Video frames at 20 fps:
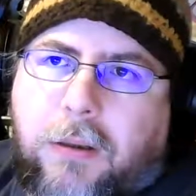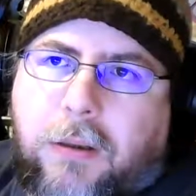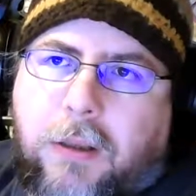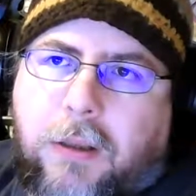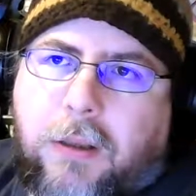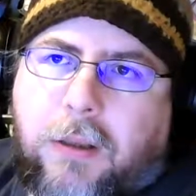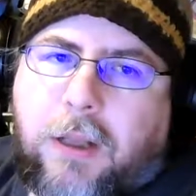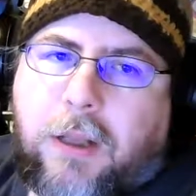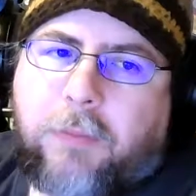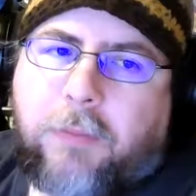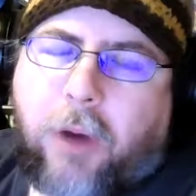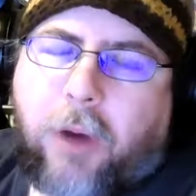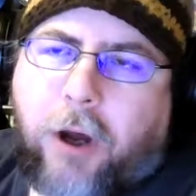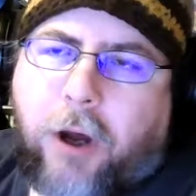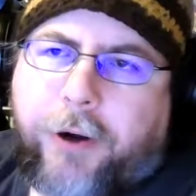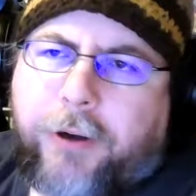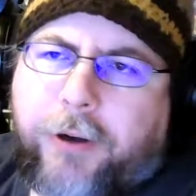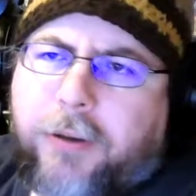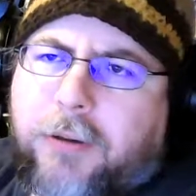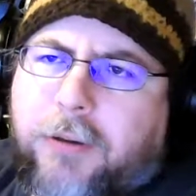
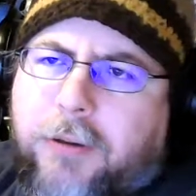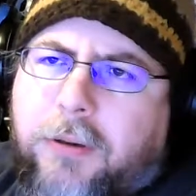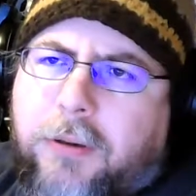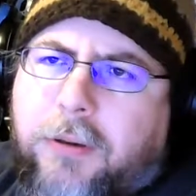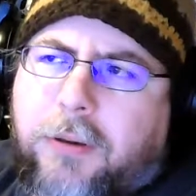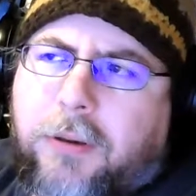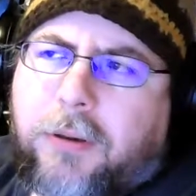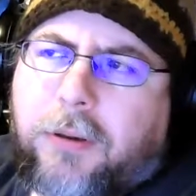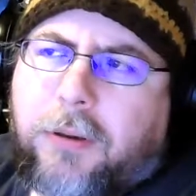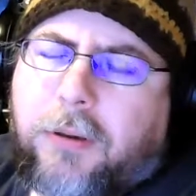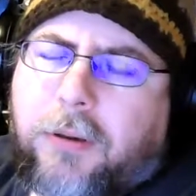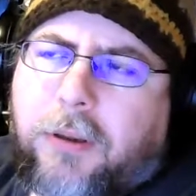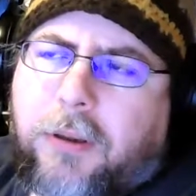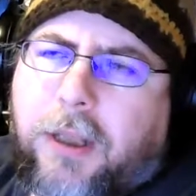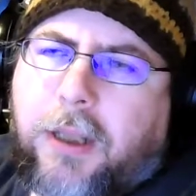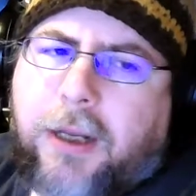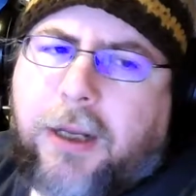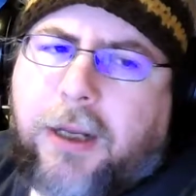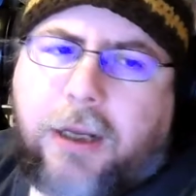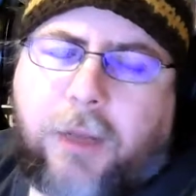modern
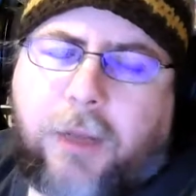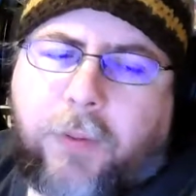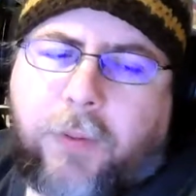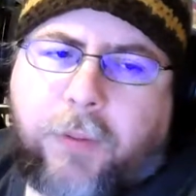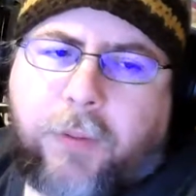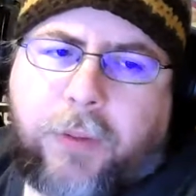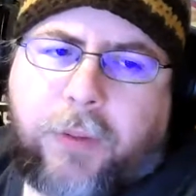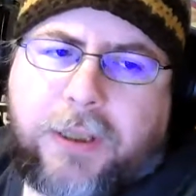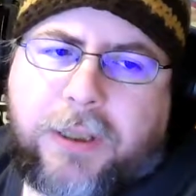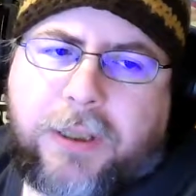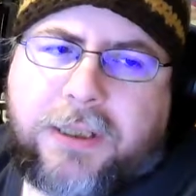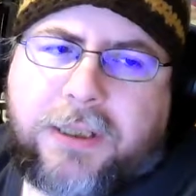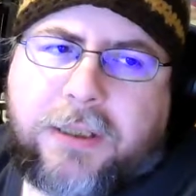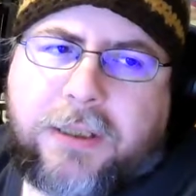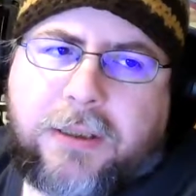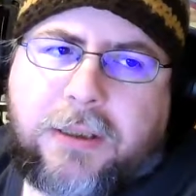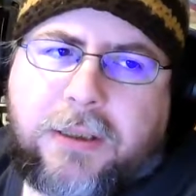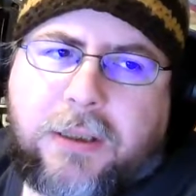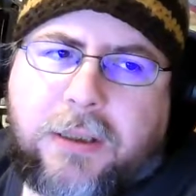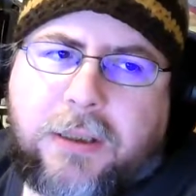in a couple of
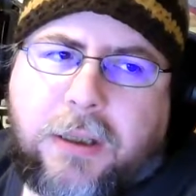places.